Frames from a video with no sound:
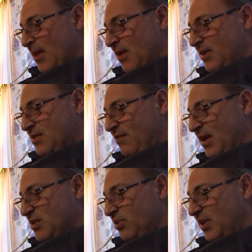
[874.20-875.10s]
These
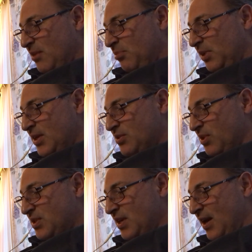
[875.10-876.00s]
events will take place
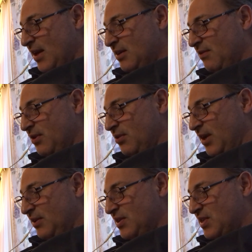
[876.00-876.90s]
towards the end of the
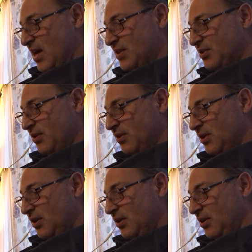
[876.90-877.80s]
great disaster,
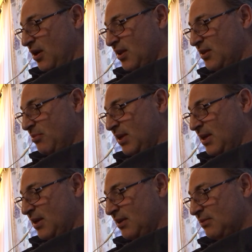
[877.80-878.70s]
not at the
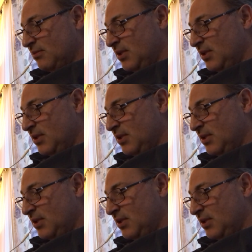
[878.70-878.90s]
beginning.